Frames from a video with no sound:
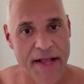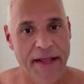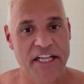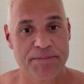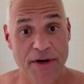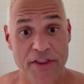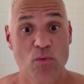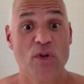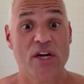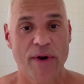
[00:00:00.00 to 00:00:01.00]
it's better
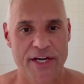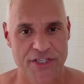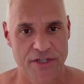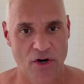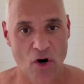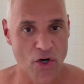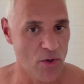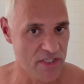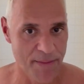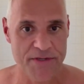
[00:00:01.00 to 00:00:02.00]
than regression or no
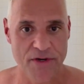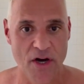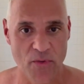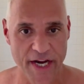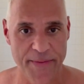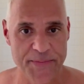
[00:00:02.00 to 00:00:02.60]
steps at all, right?